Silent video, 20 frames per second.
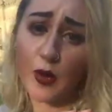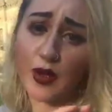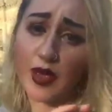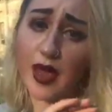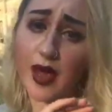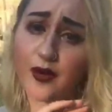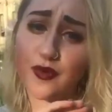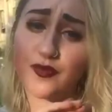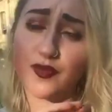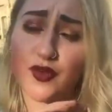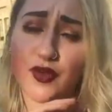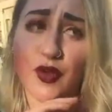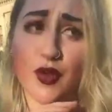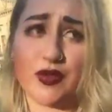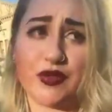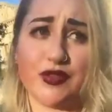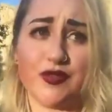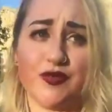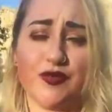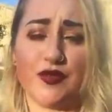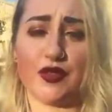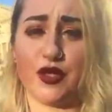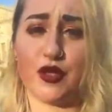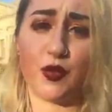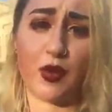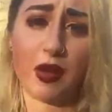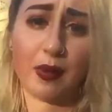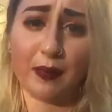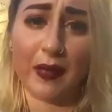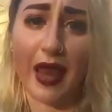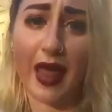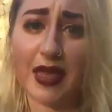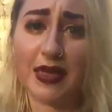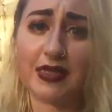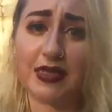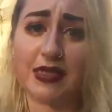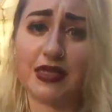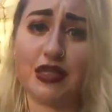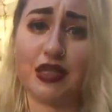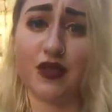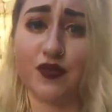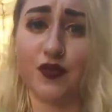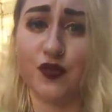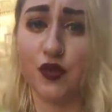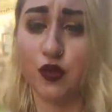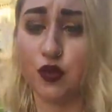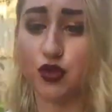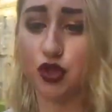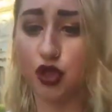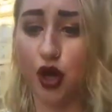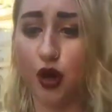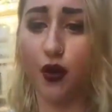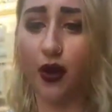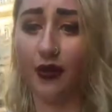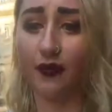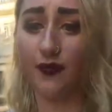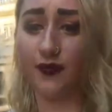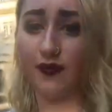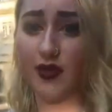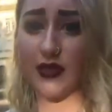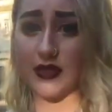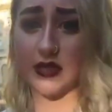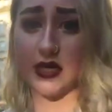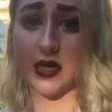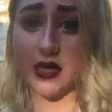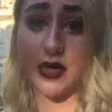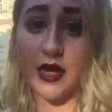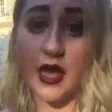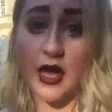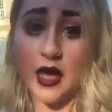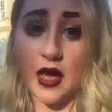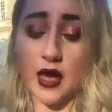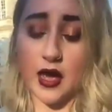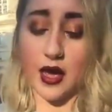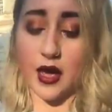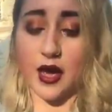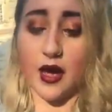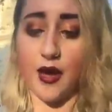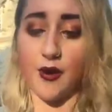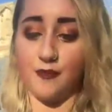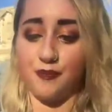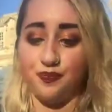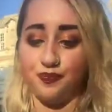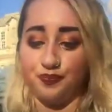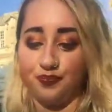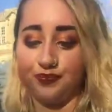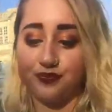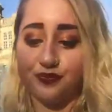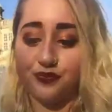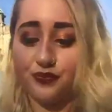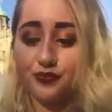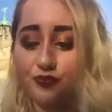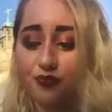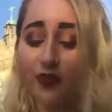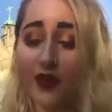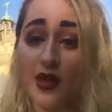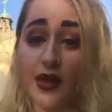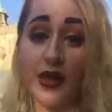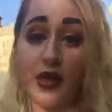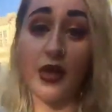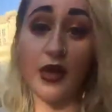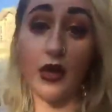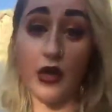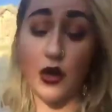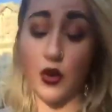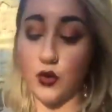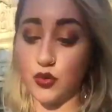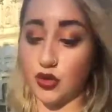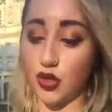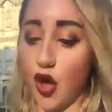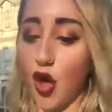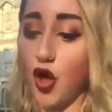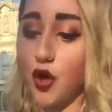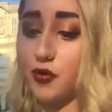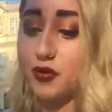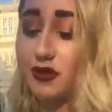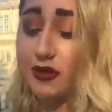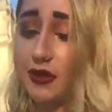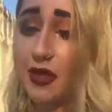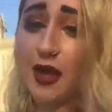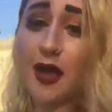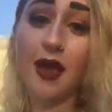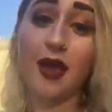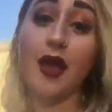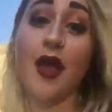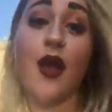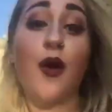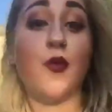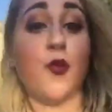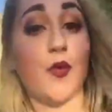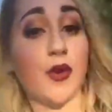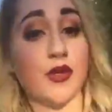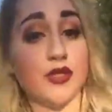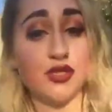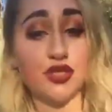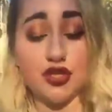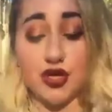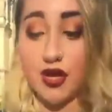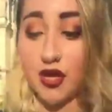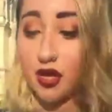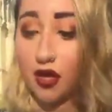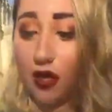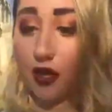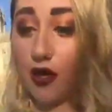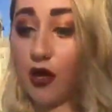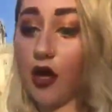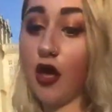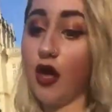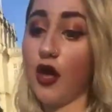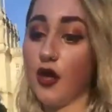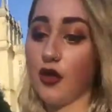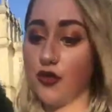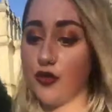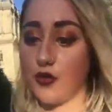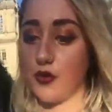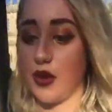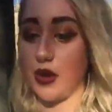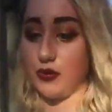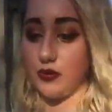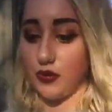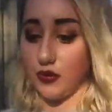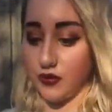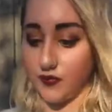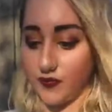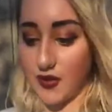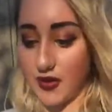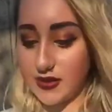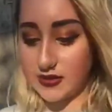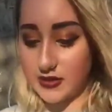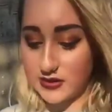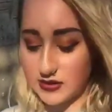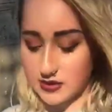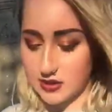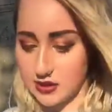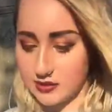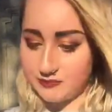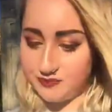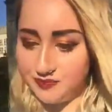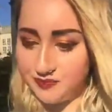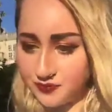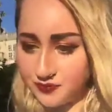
We have lots of green places for you to go and visit um, like here on your open day and whilst you're here throughout university.